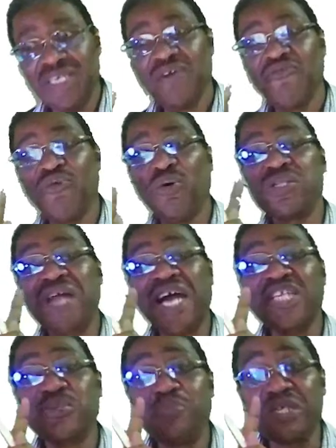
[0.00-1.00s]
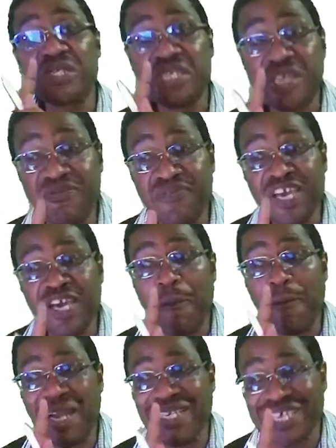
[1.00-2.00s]
for that specific
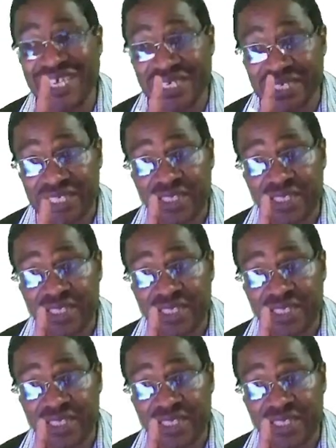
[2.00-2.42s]
patent.